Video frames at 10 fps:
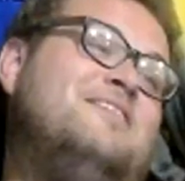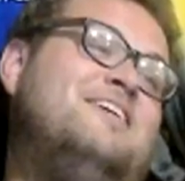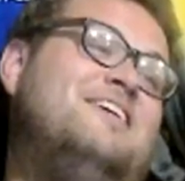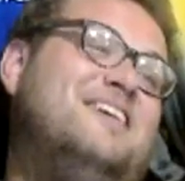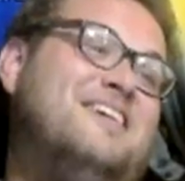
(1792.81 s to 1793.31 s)

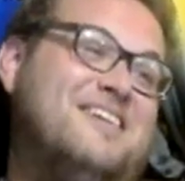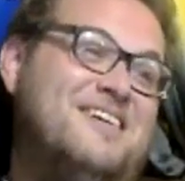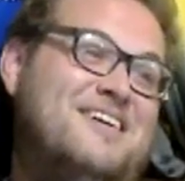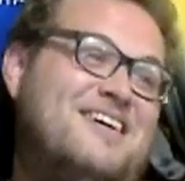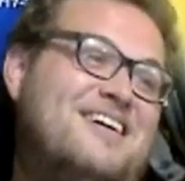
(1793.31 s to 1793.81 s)
right there
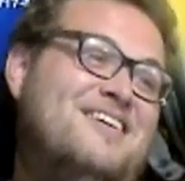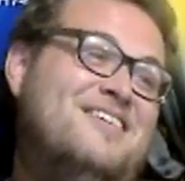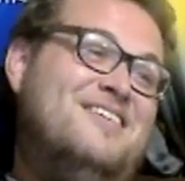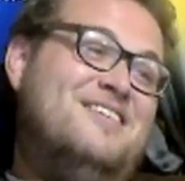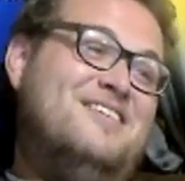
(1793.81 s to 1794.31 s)
in the middle of
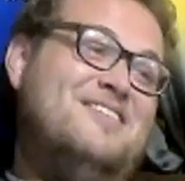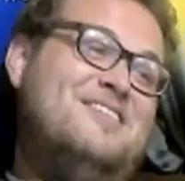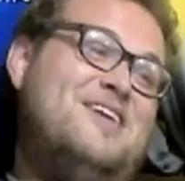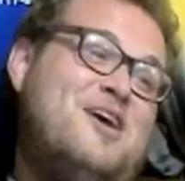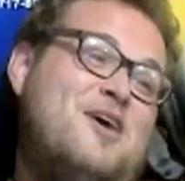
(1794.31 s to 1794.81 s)
the field.
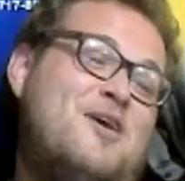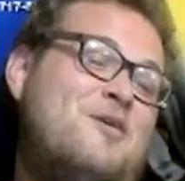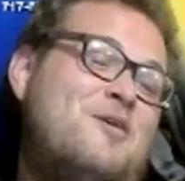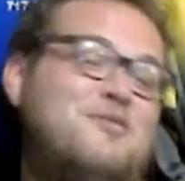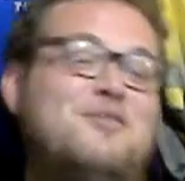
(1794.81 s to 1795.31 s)
no,
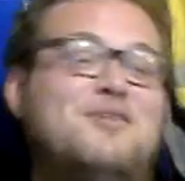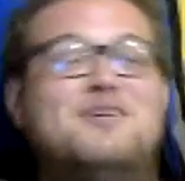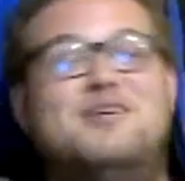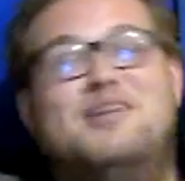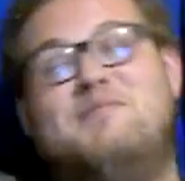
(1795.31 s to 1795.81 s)
hold
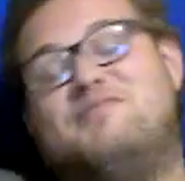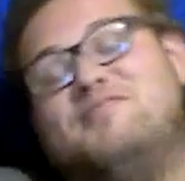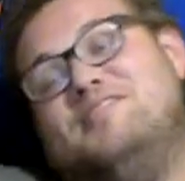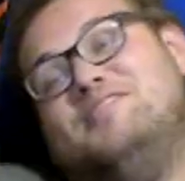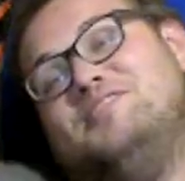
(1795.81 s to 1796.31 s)
on. Yeah, let me
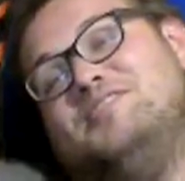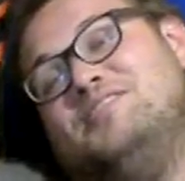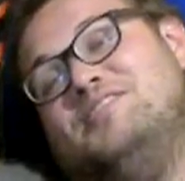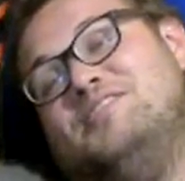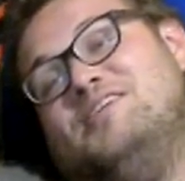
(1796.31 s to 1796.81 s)
finish.
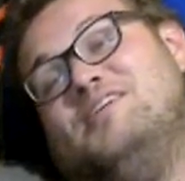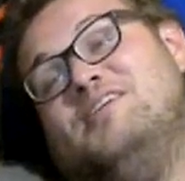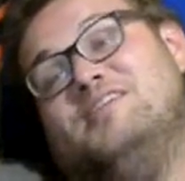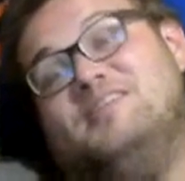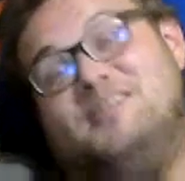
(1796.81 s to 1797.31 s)

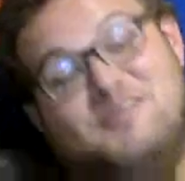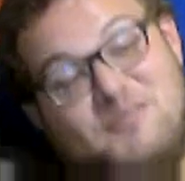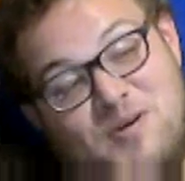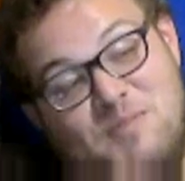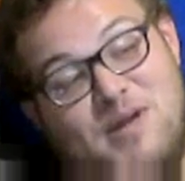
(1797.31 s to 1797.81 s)

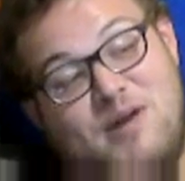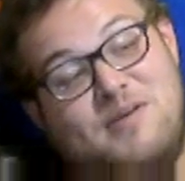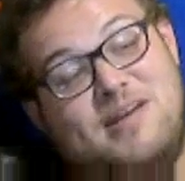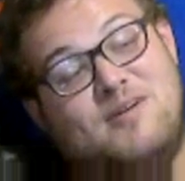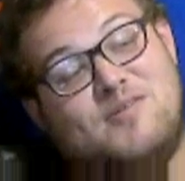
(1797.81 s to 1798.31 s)
We're gonna
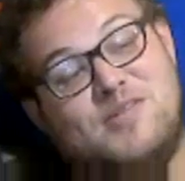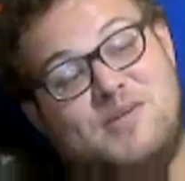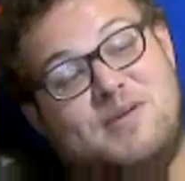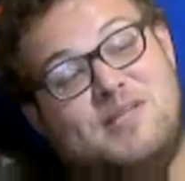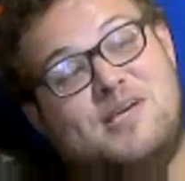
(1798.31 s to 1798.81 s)
bury your
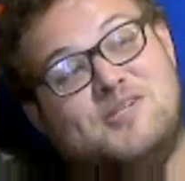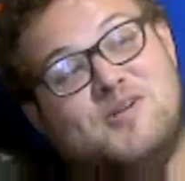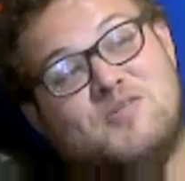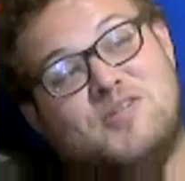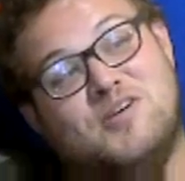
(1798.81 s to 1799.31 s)
TBT
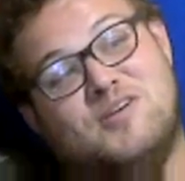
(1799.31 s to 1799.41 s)
jersey.